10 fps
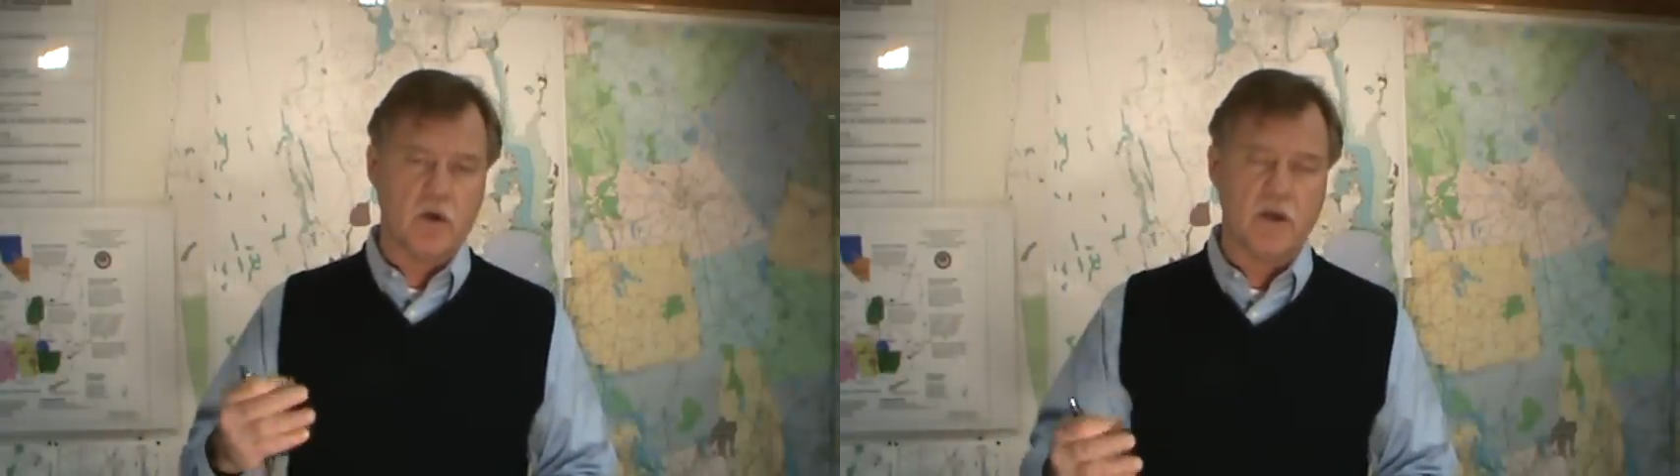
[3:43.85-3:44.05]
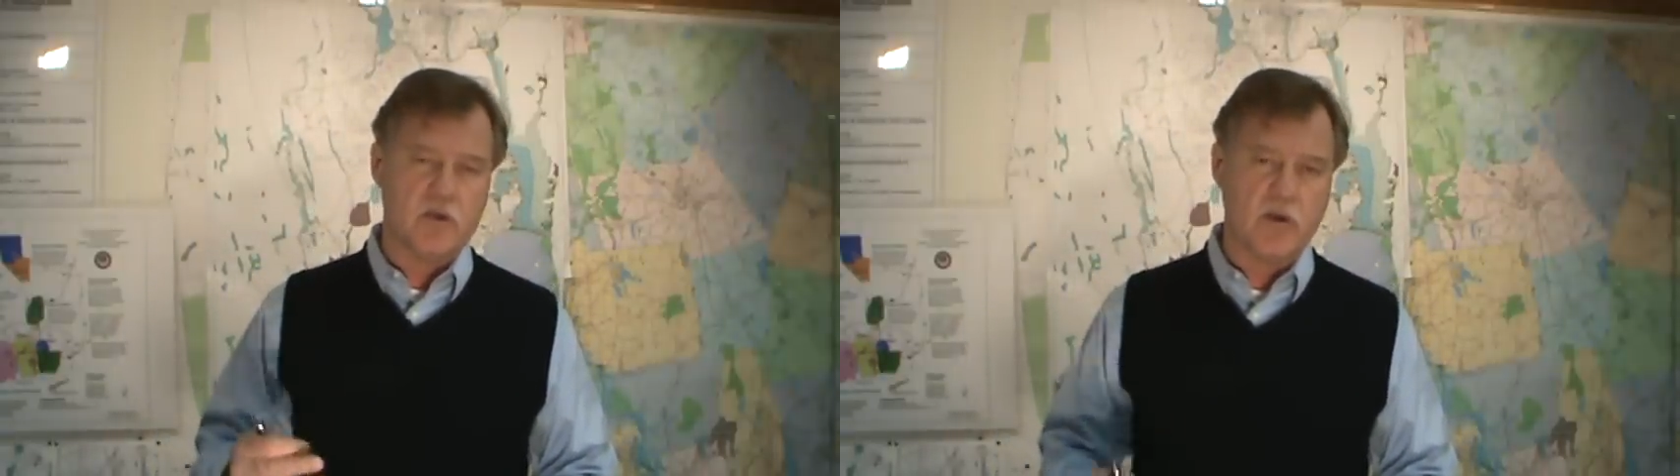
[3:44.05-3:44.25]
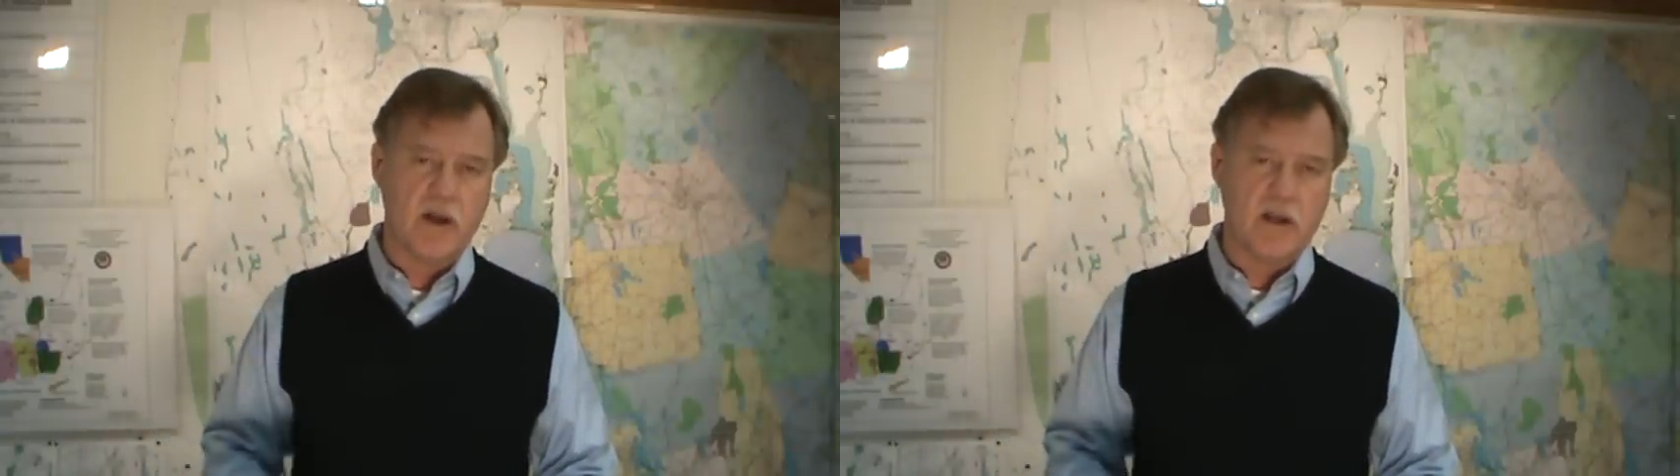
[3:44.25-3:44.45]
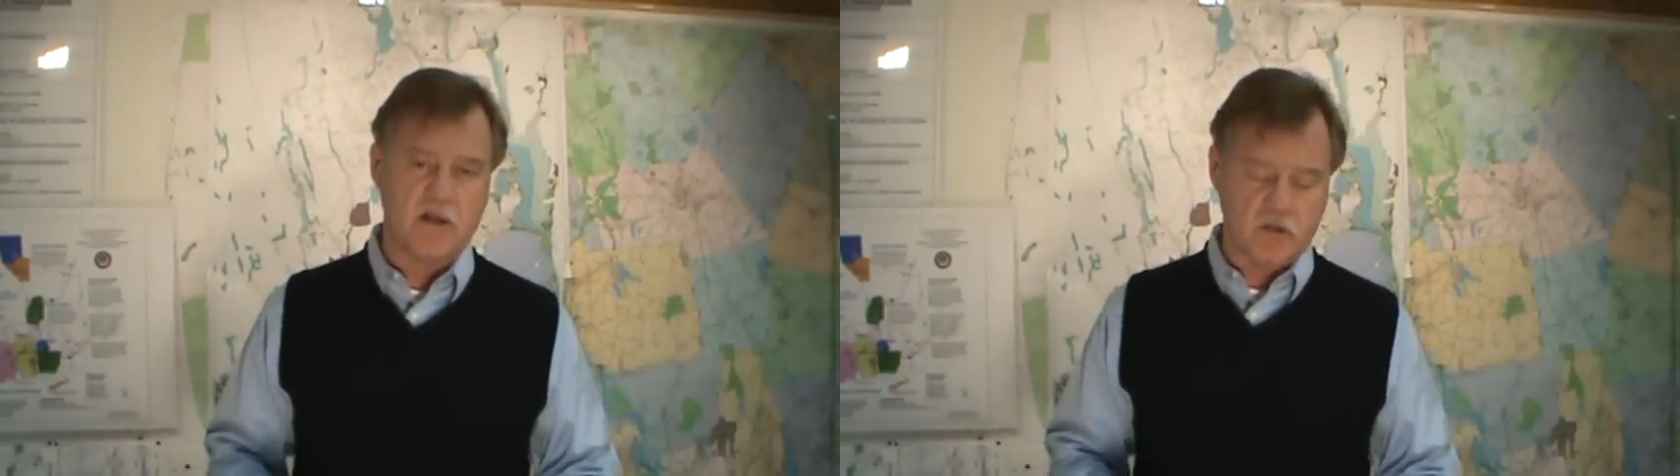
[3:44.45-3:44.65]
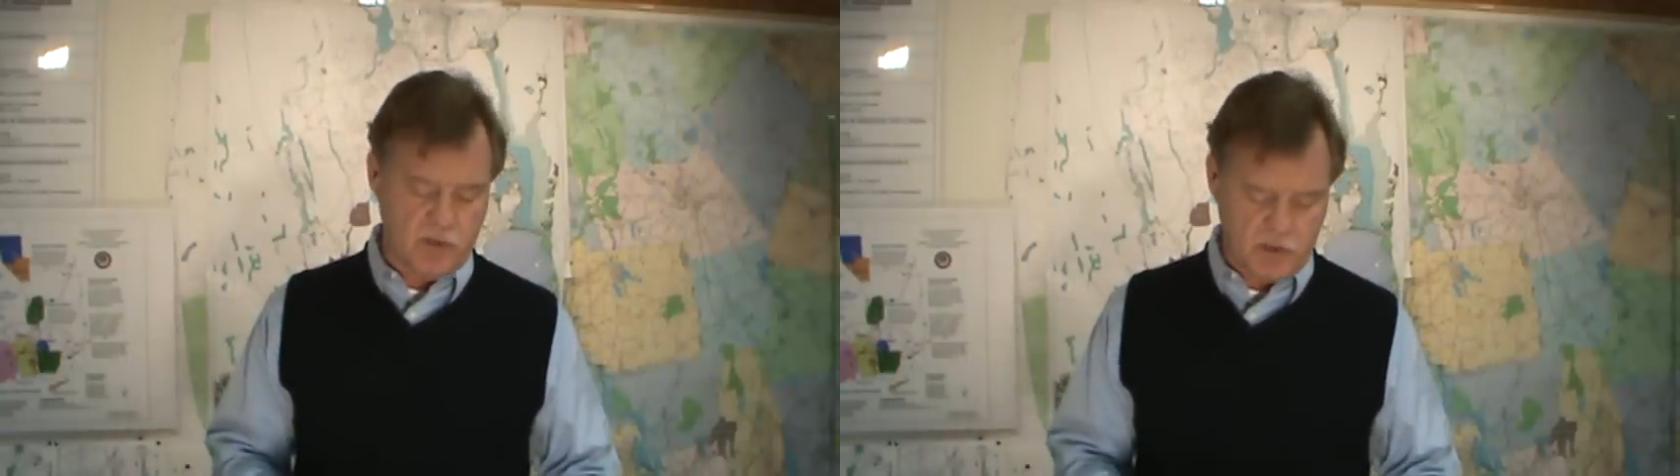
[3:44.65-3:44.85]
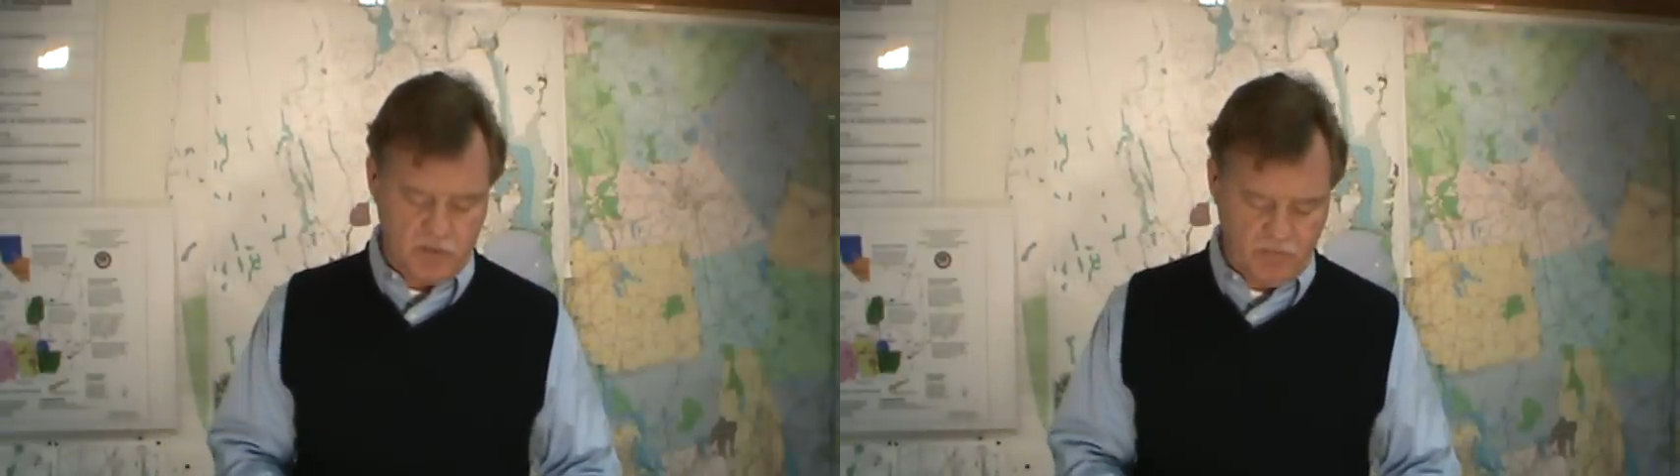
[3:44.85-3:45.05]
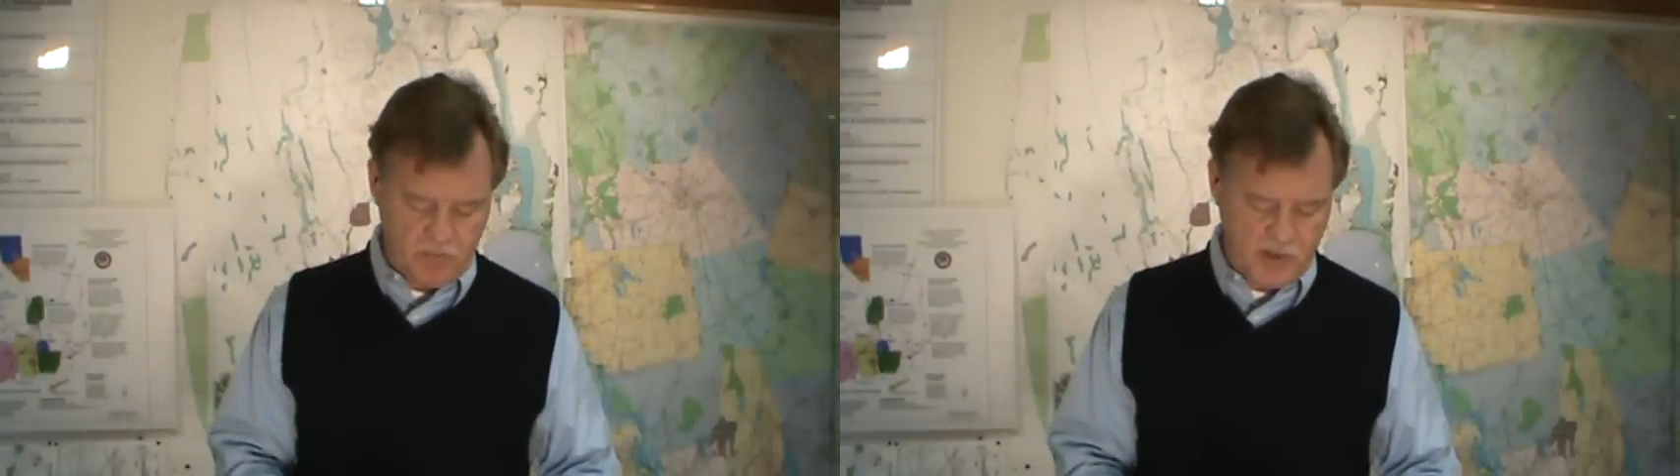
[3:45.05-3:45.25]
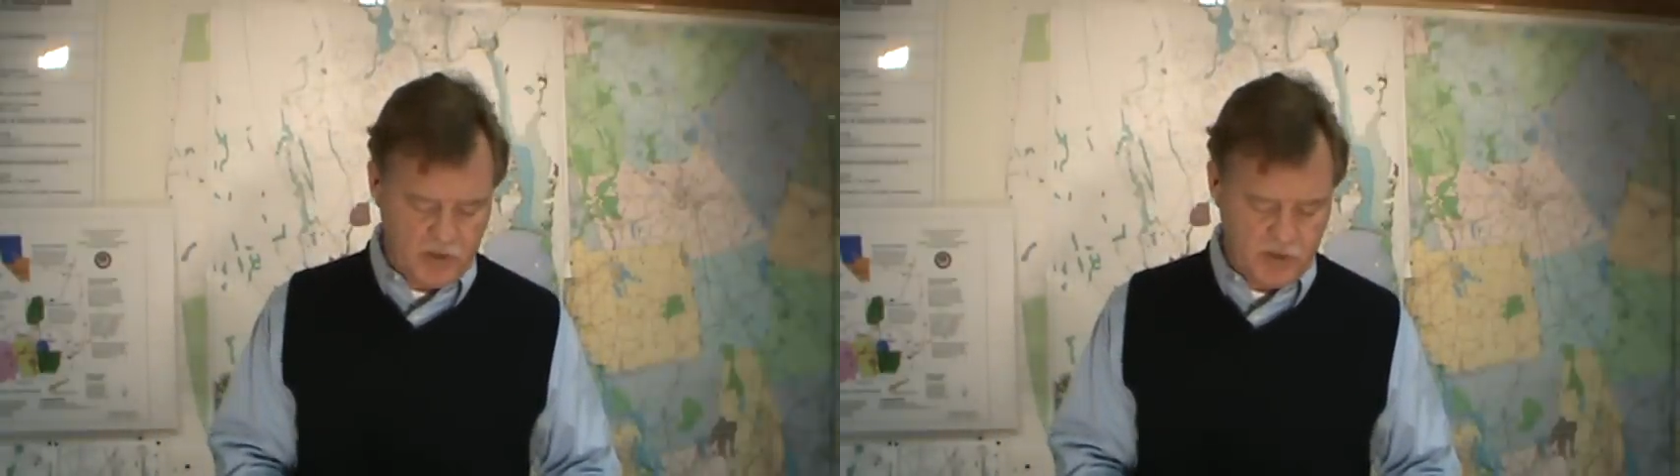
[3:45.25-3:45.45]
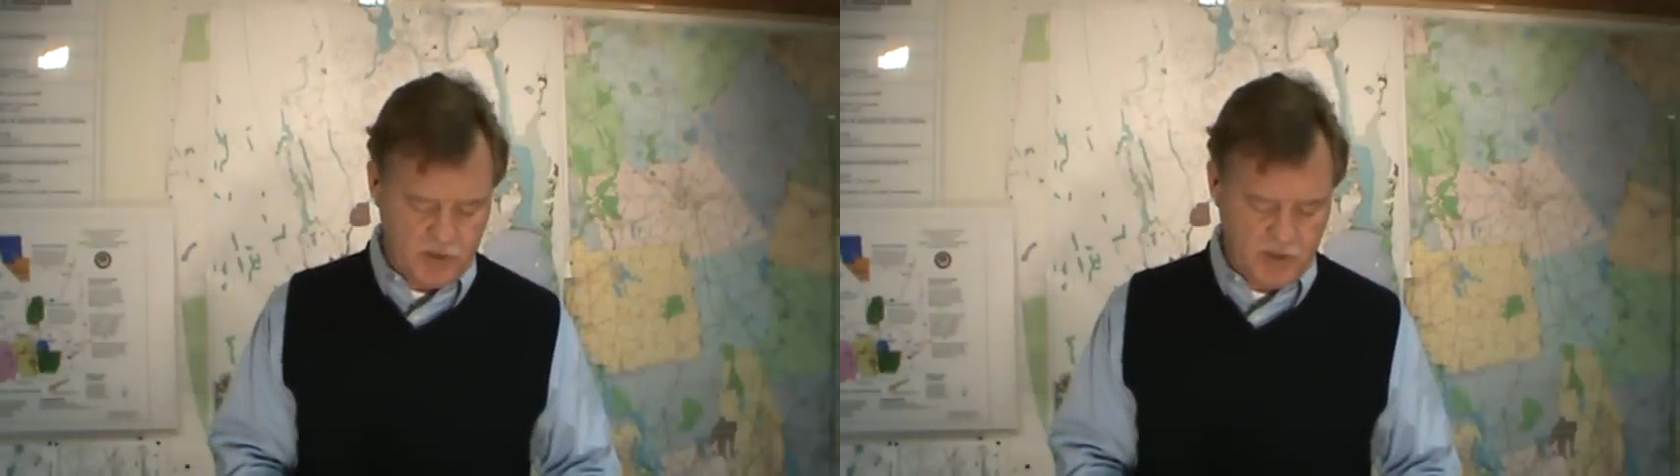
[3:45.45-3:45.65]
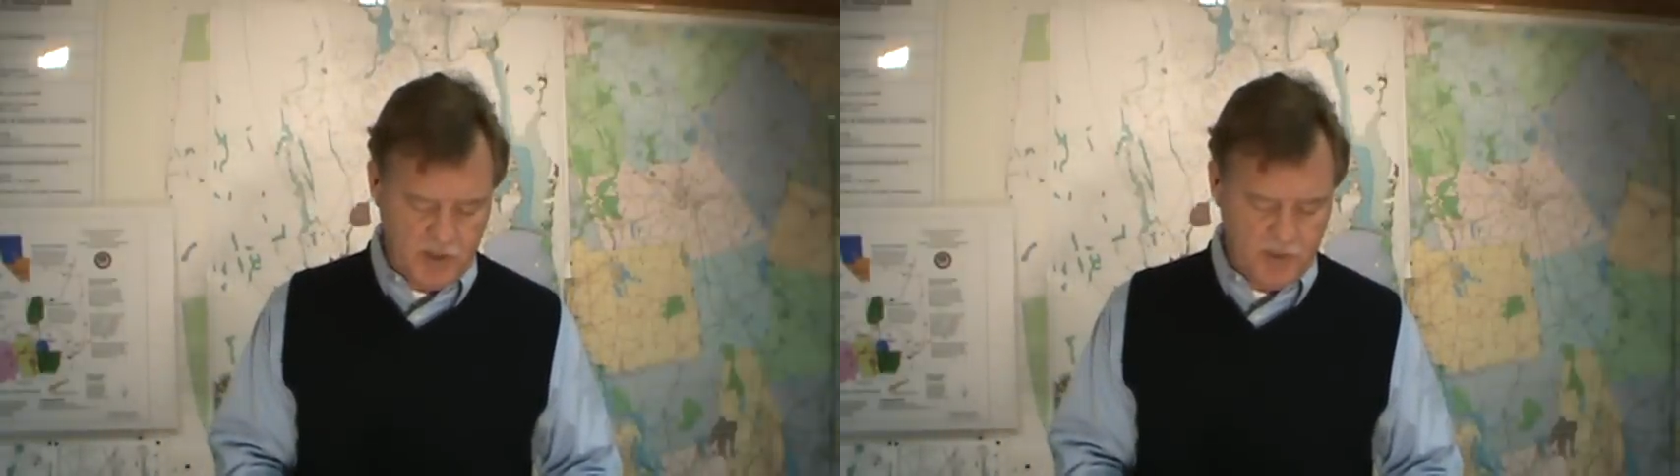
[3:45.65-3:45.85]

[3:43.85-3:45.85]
We're going to try to get as much information.